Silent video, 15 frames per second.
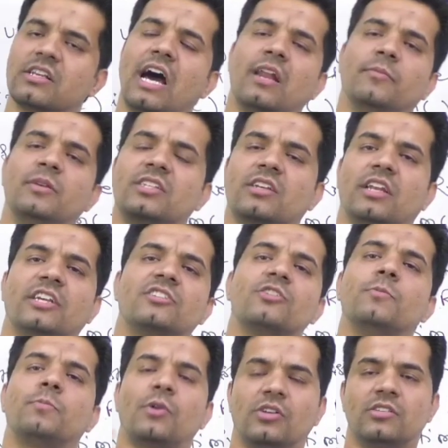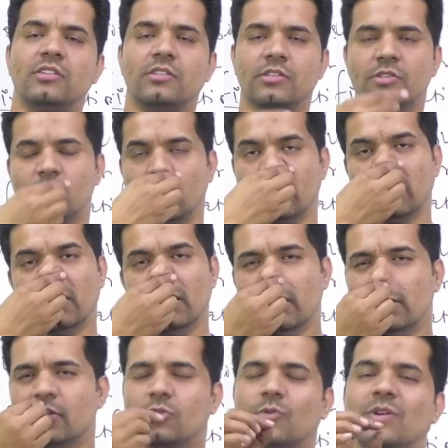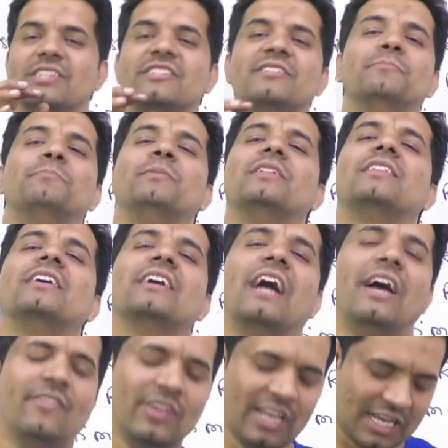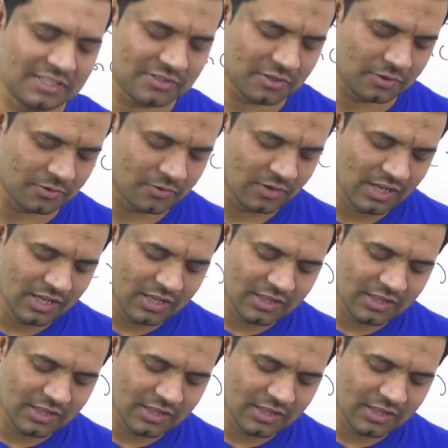garbage collection process is doing, so one simple thing I will ask you,